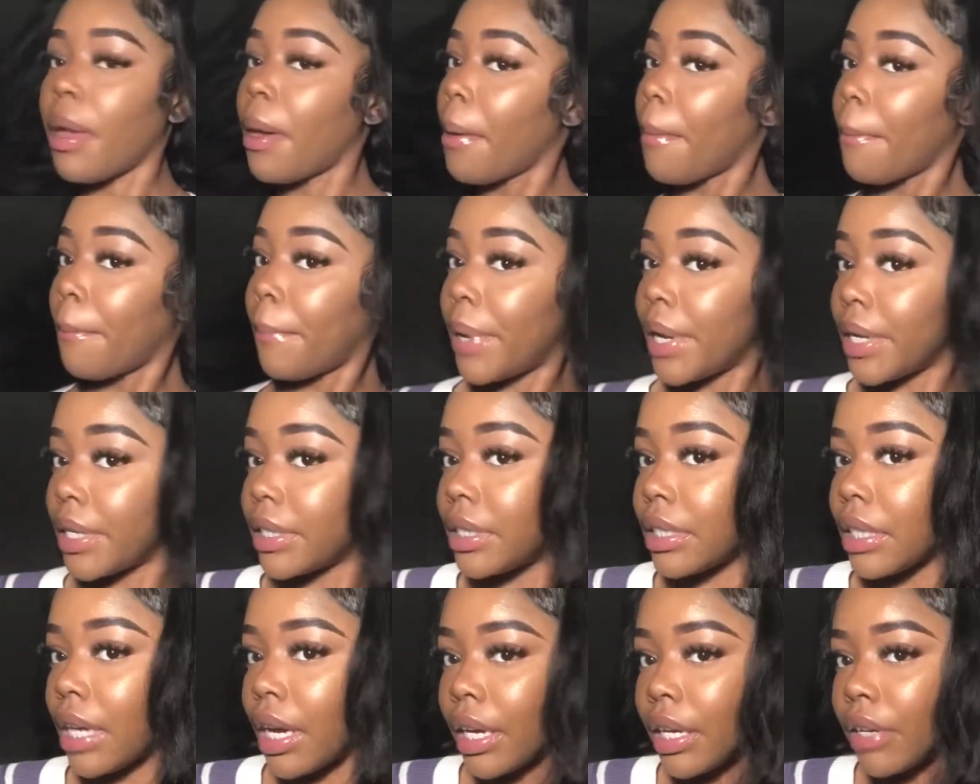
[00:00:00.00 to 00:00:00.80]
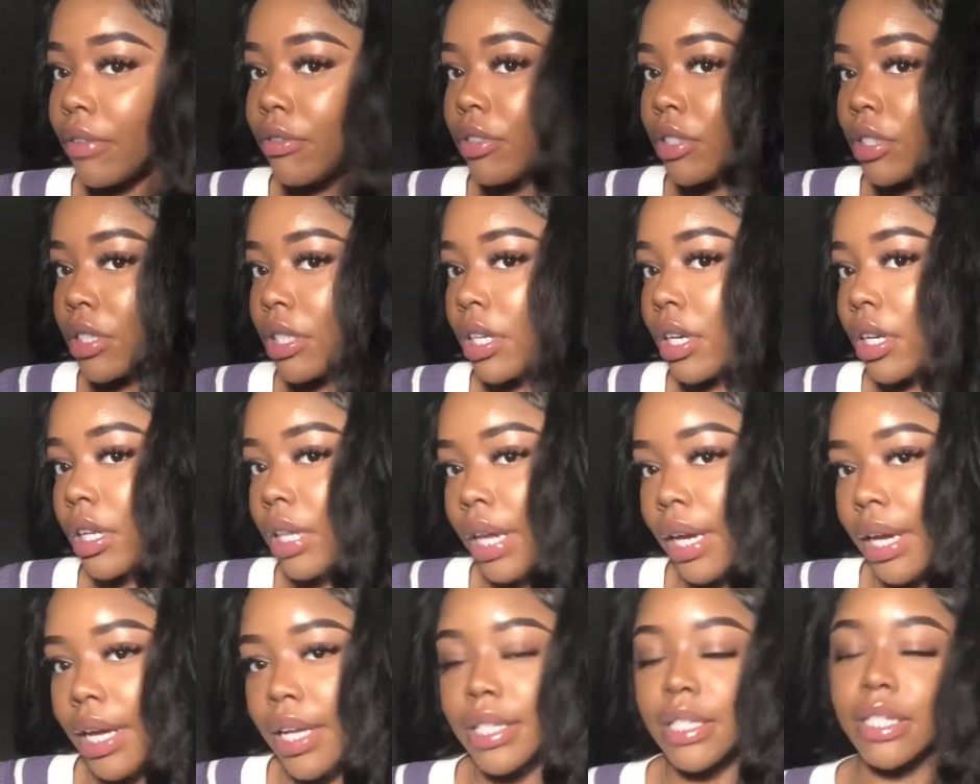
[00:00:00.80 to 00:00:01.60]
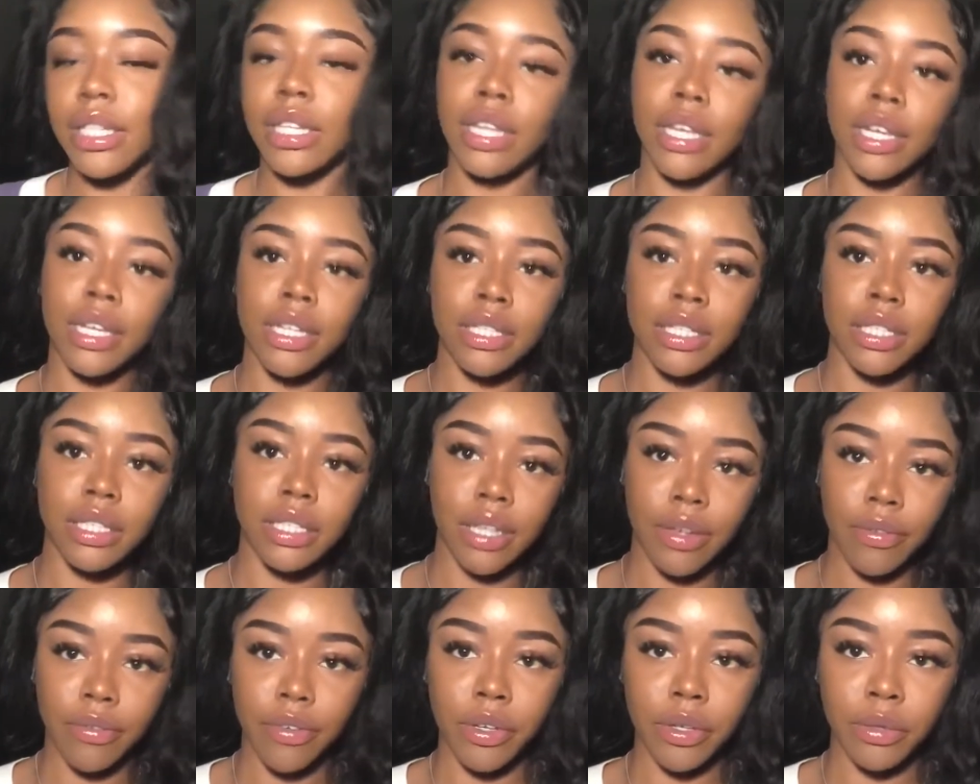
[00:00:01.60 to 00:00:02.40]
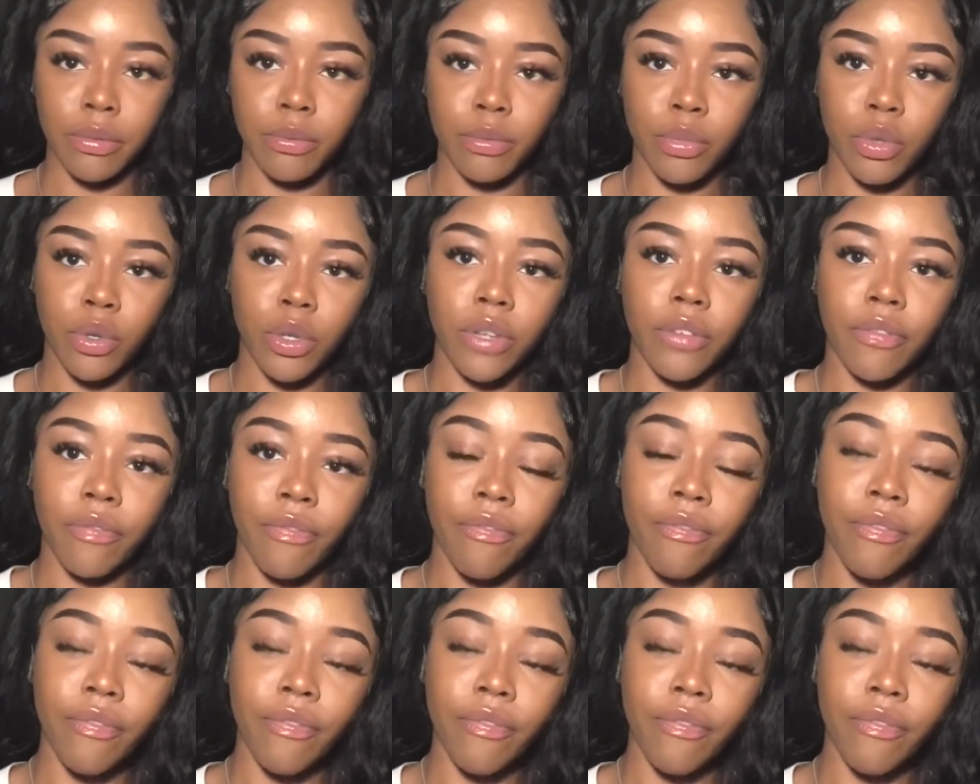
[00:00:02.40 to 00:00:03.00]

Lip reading: But I give this hair, like I said, like a 7.5.